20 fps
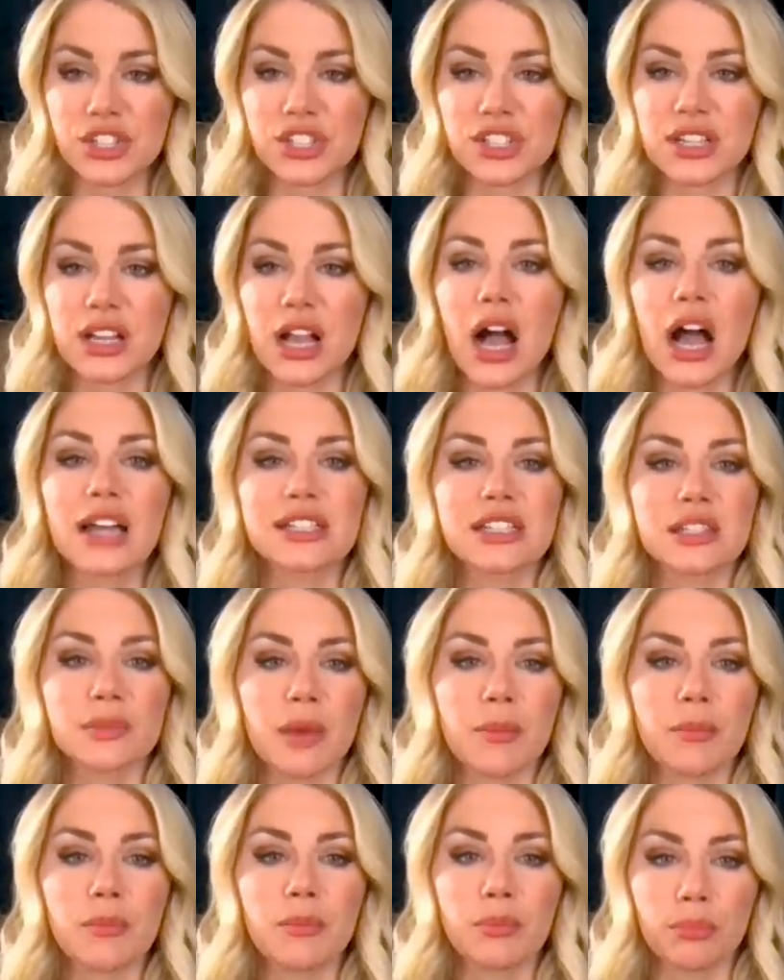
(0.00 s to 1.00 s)
just a
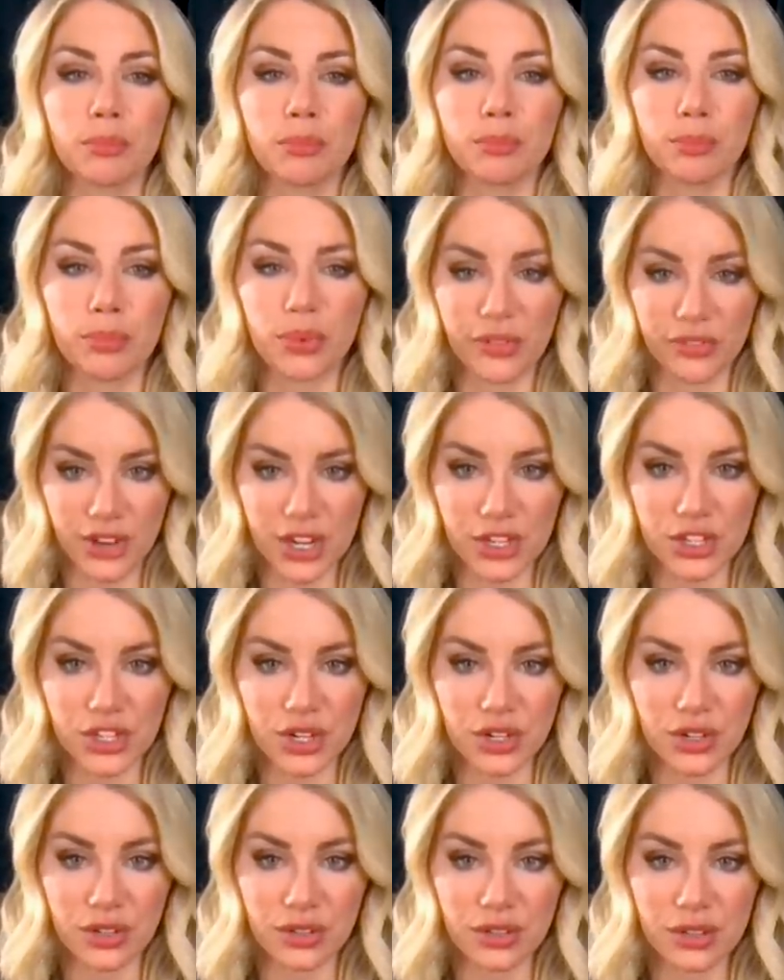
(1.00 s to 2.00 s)
consummate
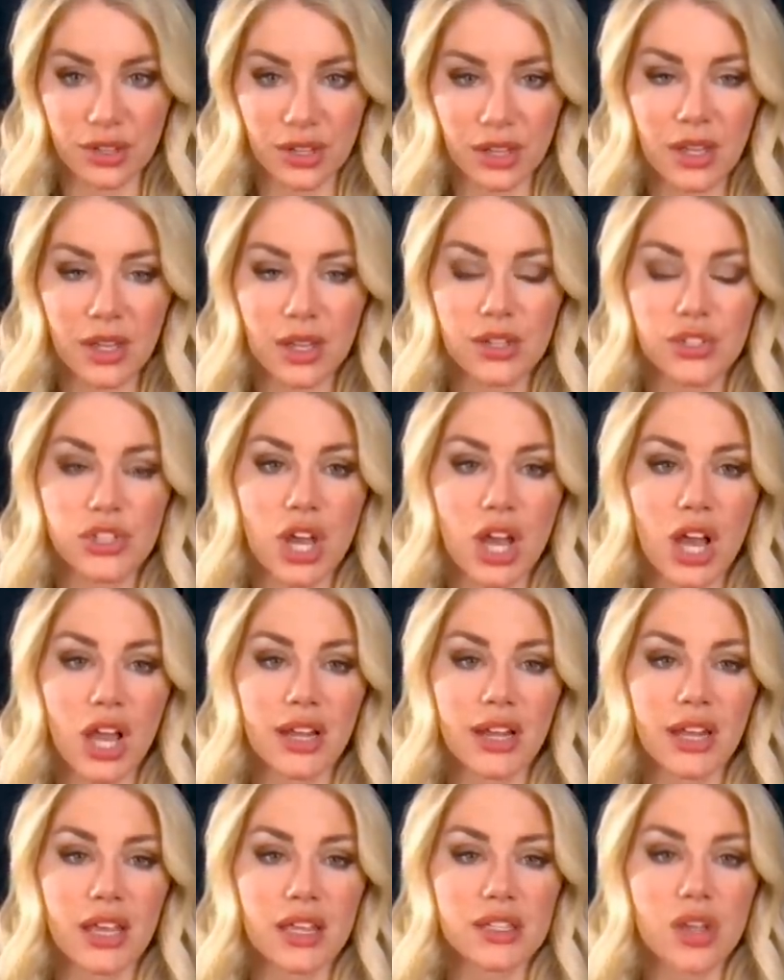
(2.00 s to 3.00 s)
professional.
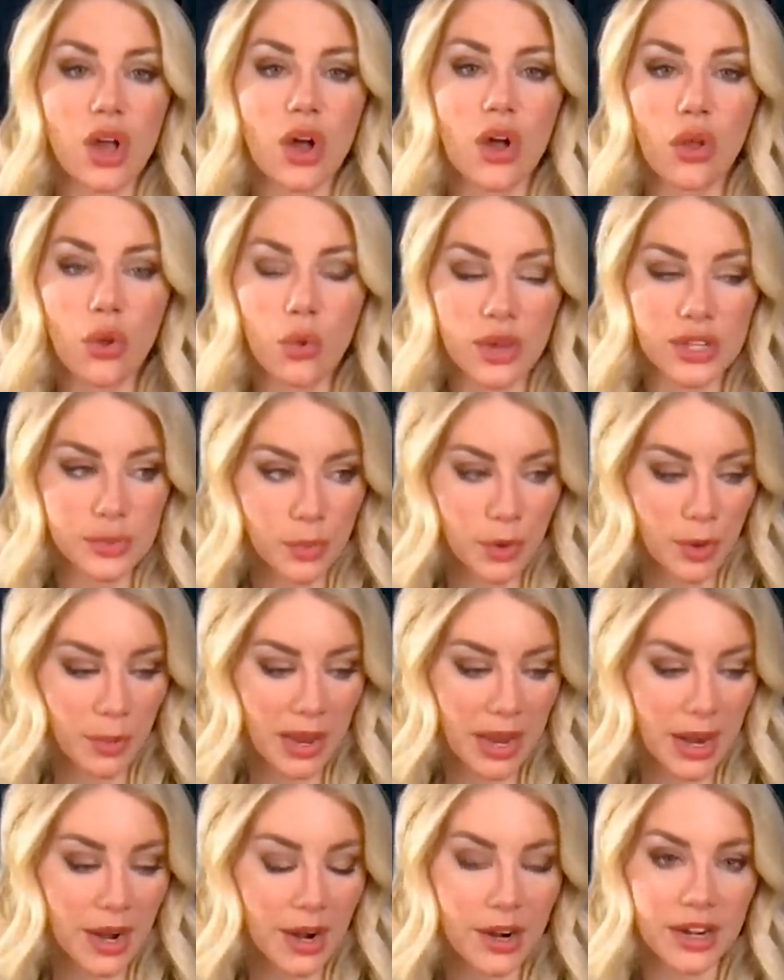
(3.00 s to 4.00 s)
John is always
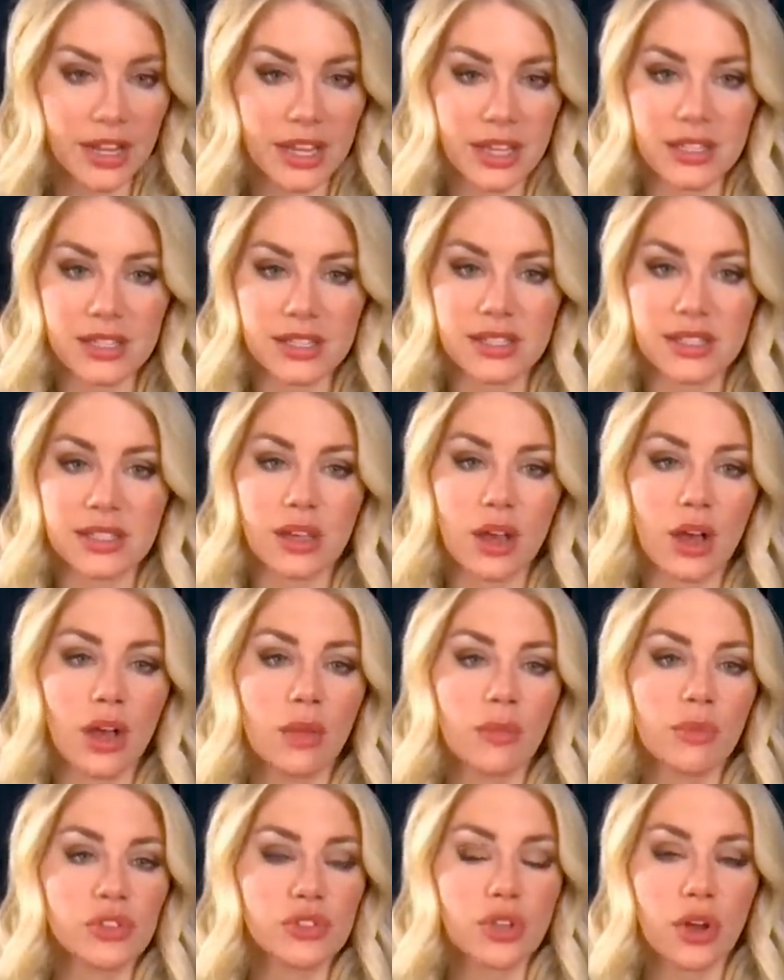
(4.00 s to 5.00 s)
prepared. He's
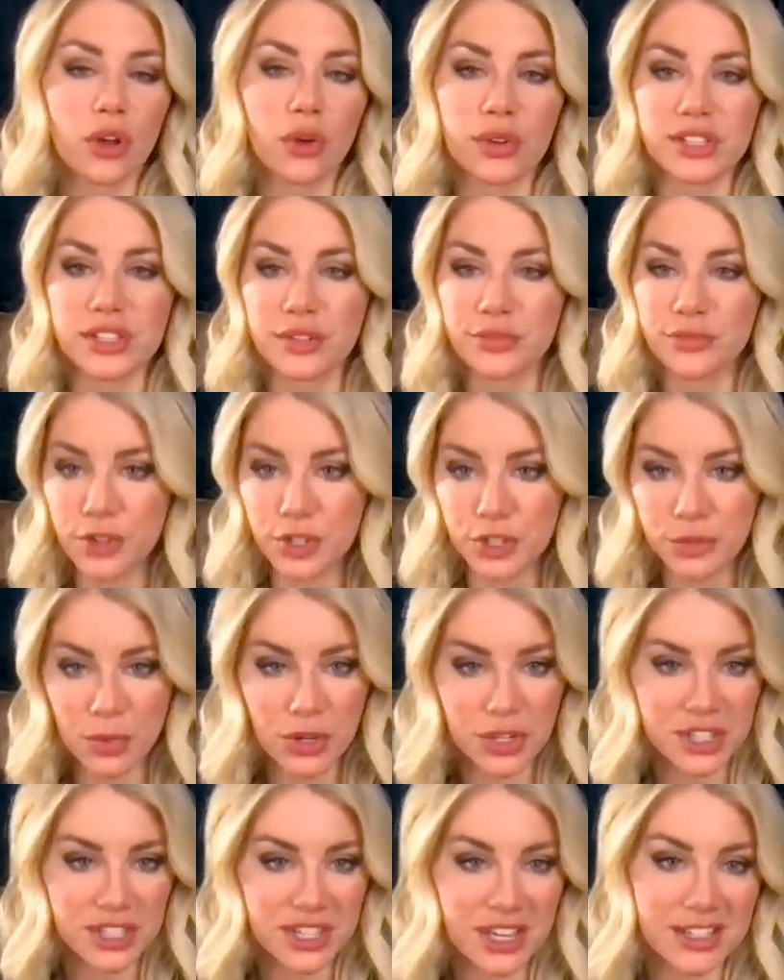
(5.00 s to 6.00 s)
almost always the first
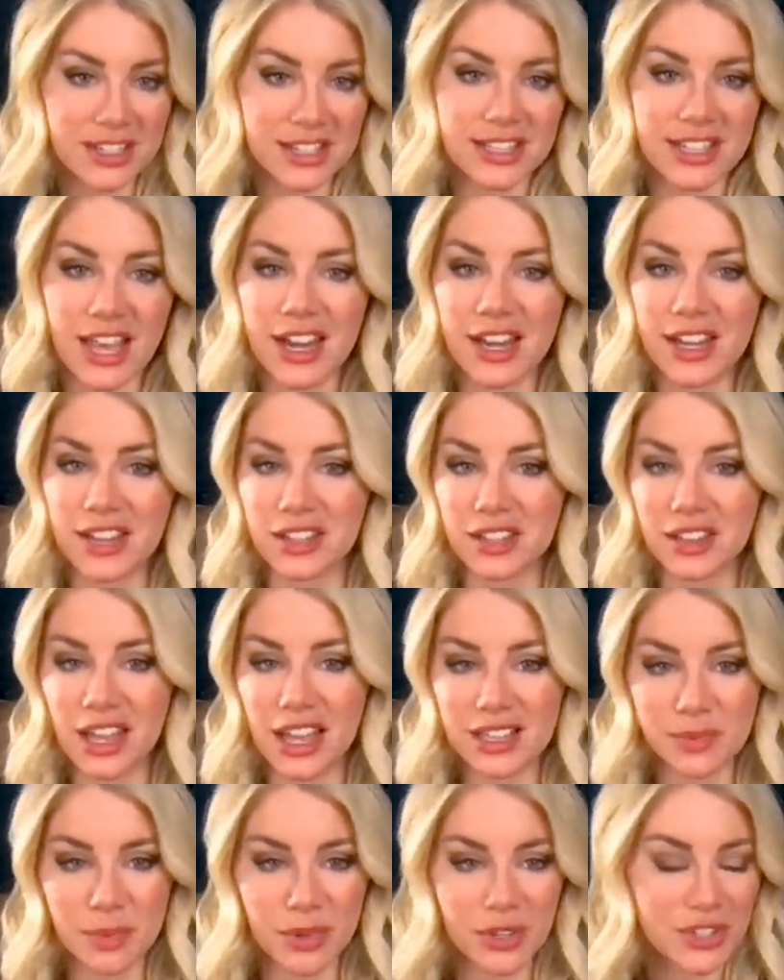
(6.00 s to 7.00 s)
person on set and the
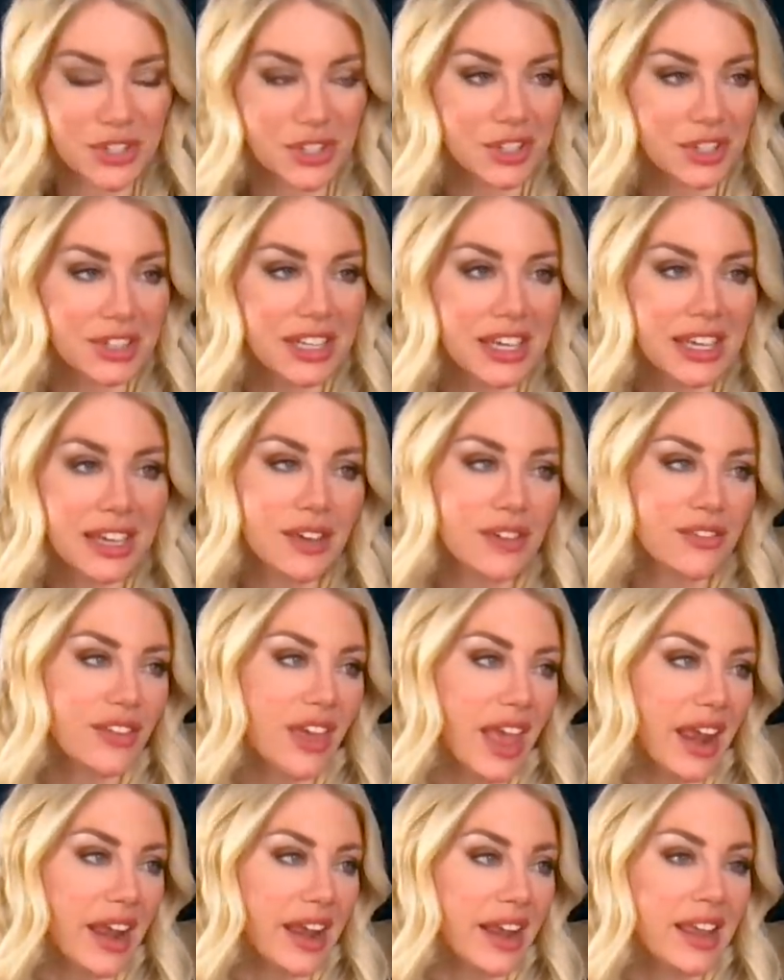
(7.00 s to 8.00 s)
last person to leave.
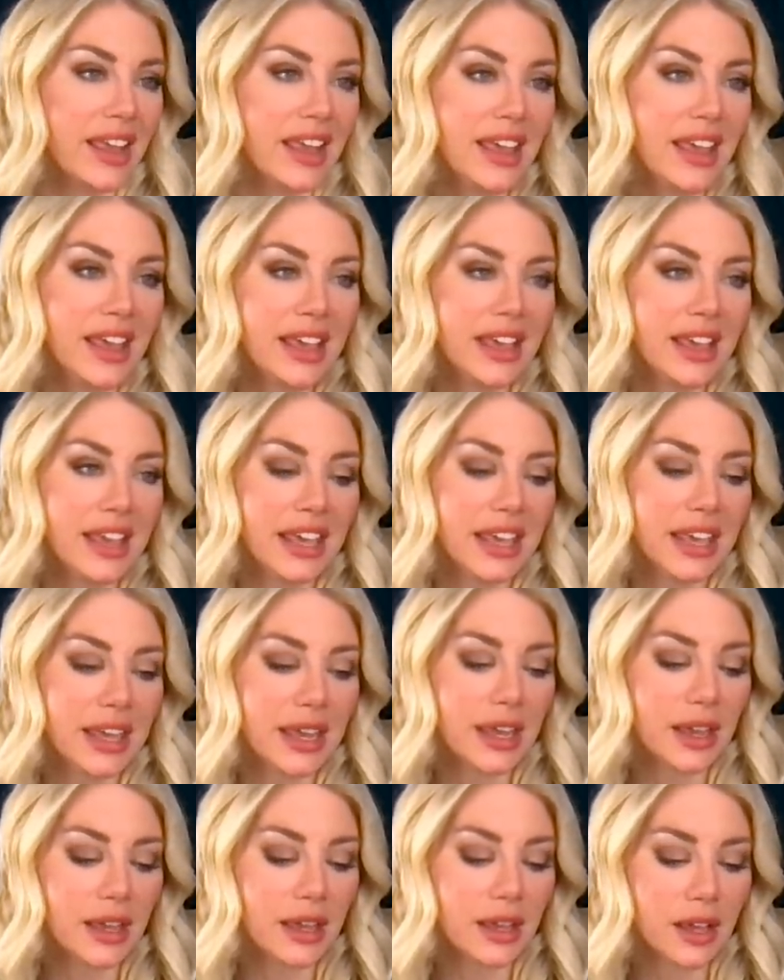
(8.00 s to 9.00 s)
And
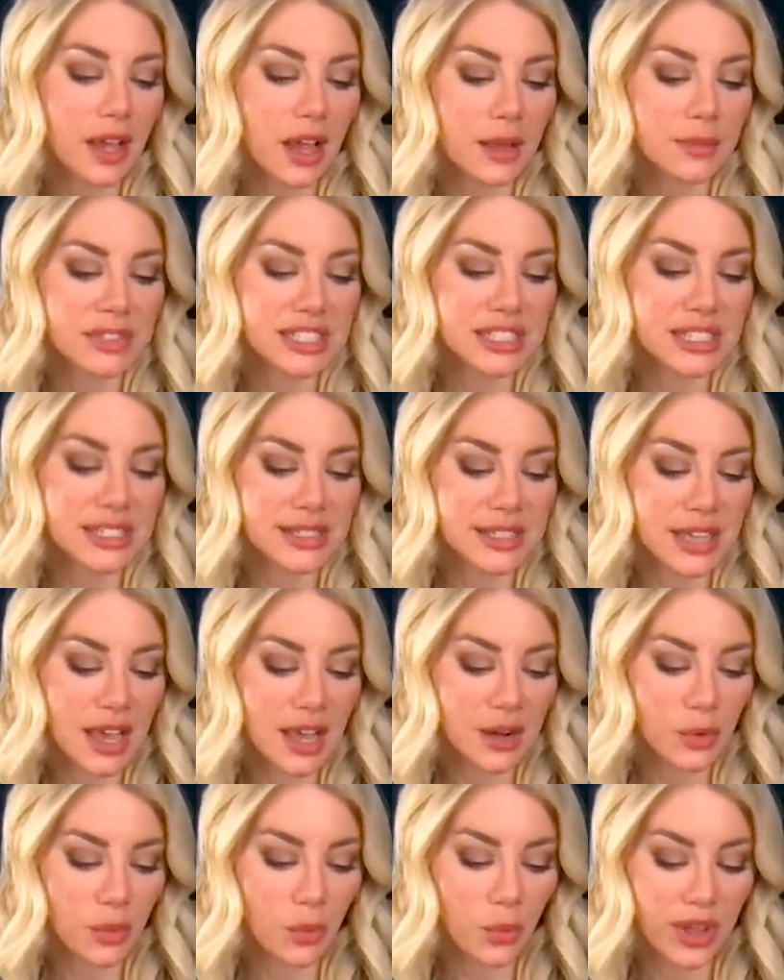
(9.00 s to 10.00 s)
he comes to
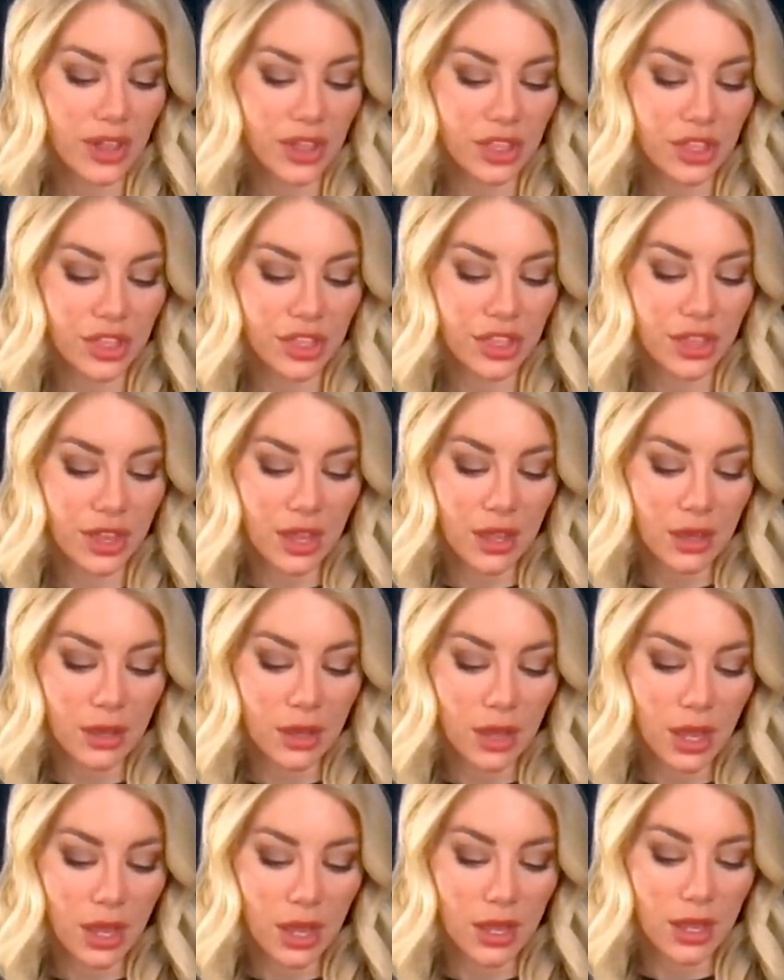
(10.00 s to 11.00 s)
set with
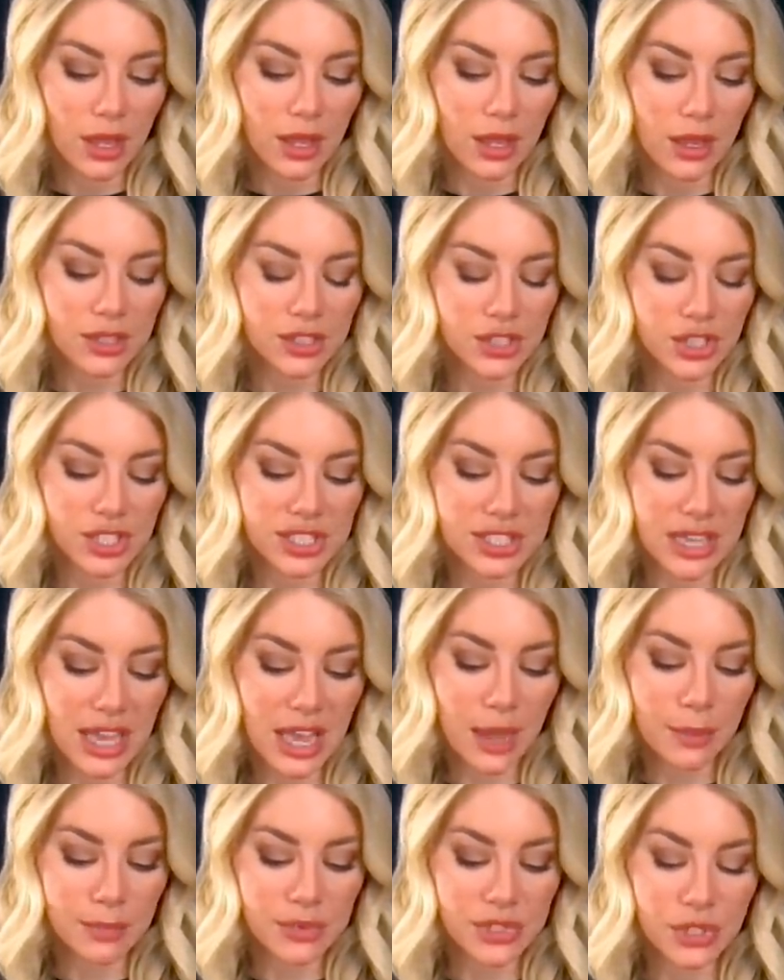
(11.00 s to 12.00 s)
just
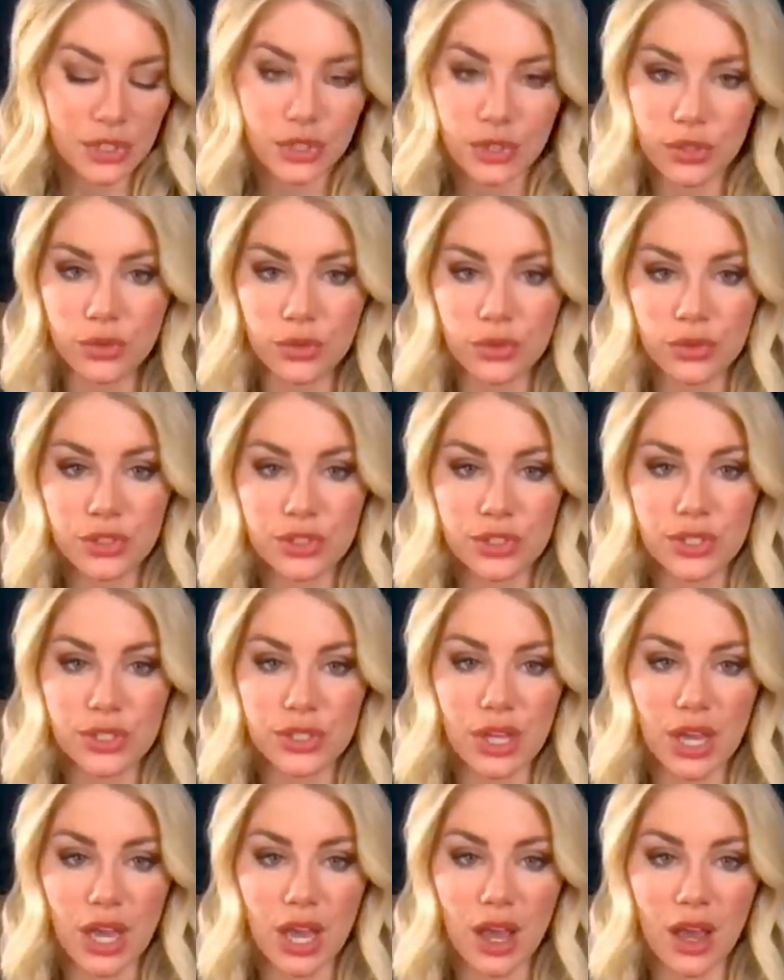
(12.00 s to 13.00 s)
absolute
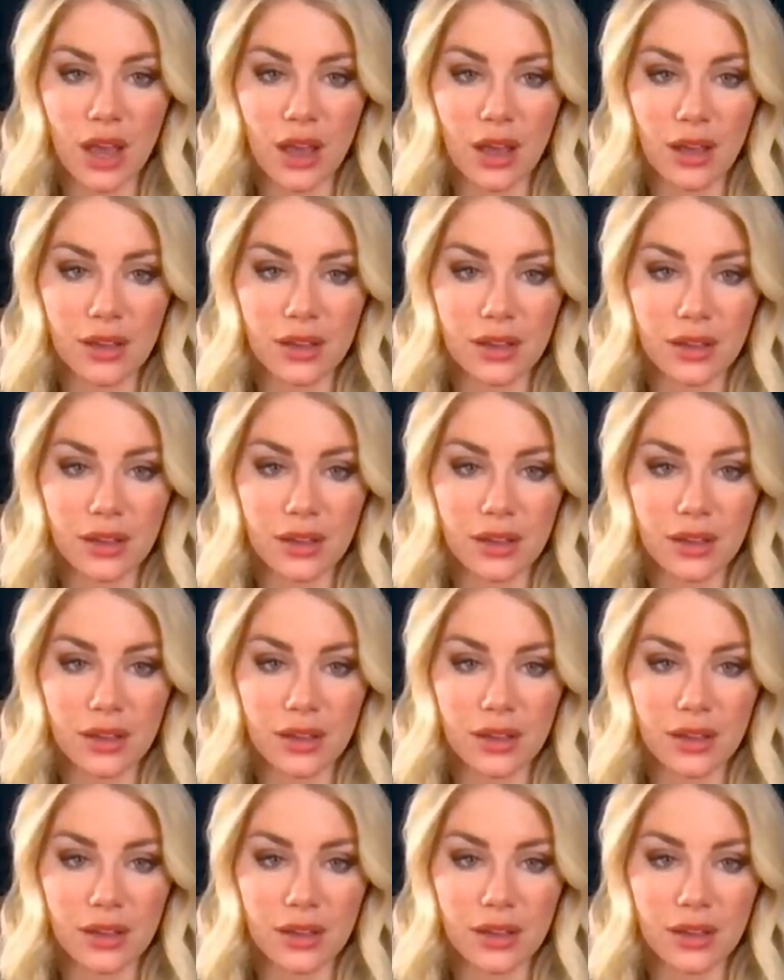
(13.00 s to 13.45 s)
uh,